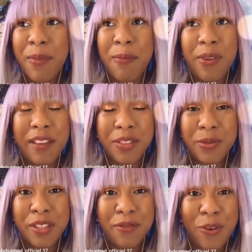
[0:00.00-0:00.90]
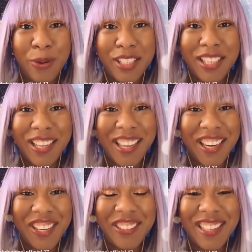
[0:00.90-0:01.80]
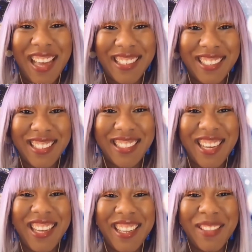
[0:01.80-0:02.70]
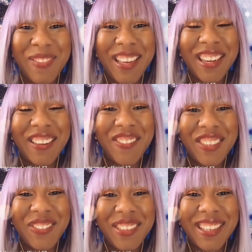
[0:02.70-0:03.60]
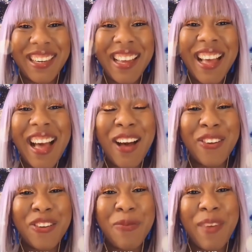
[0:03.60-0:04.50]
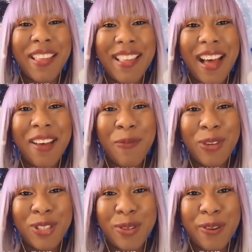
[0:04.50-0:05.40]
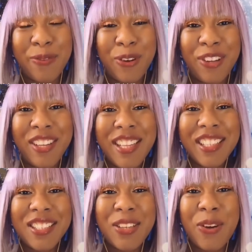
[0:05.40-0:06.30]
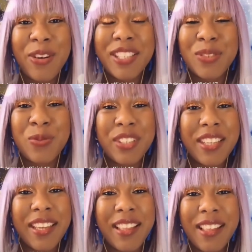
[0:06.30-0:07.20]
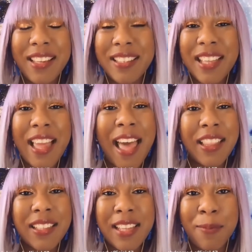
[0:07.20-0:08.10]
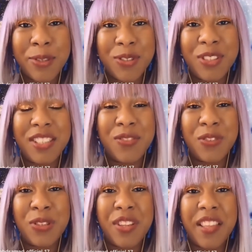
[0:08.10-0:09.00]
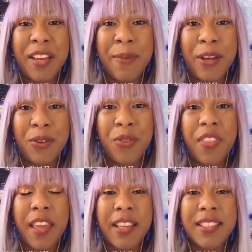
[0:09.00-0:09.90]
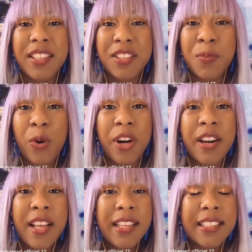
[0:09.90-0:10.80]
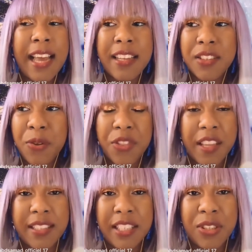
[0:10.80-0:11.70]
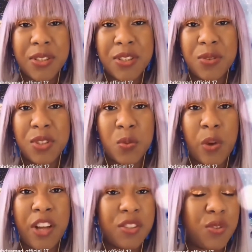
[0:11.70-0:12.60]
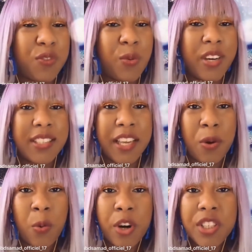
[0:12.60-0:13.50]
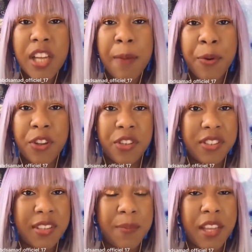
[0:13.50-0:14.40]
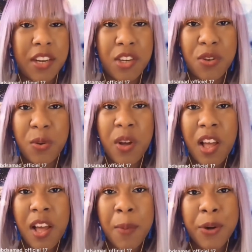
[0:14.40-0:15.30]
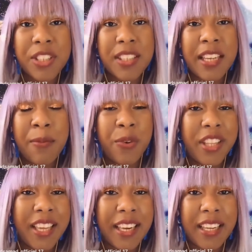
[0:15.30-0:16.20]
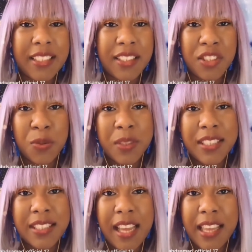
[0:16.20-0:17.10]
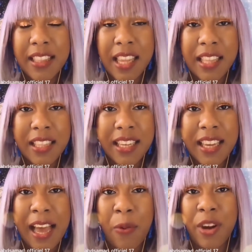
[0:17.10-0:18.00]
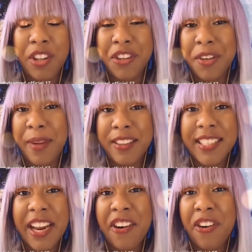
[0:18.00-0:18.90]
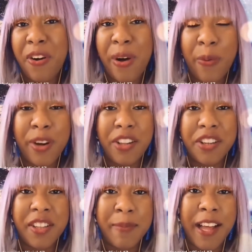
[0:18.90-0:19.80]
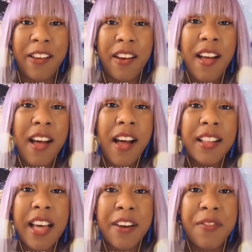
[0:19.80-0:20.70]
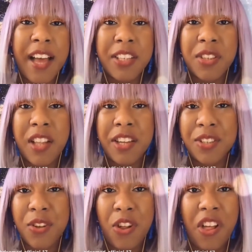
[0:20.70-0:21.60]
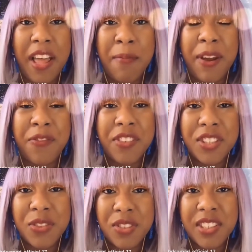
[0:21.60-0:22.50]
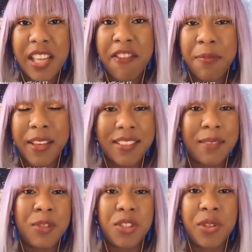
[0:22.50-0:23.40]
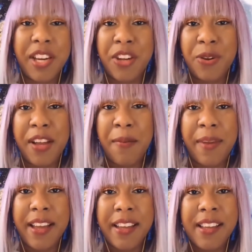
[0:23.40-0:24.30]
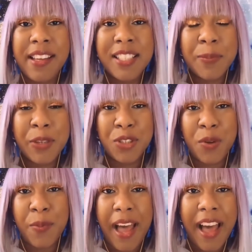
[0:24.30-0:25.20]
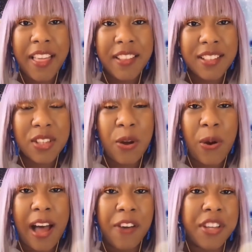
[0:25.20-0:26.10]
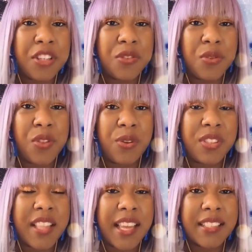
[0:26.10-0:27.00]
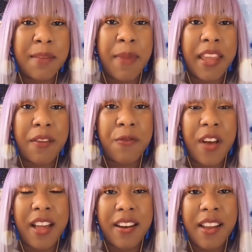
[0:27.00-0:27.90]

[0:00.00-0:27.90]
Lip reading: you have to really focus on getting your taxes done in the beginning of the new year. How can you make that more joyful? So it's endless opportunities for you to think about new things. There's more tactical things that you could do as well. So if you want to take a workshop or learn something new, personally, I'm really getting into human design lately. I want to learn about tarot. I want to learn about a lot of astrological and metaphysical stuff because I'm just trying to go down my spiritual path. So how can you do those things and make it fun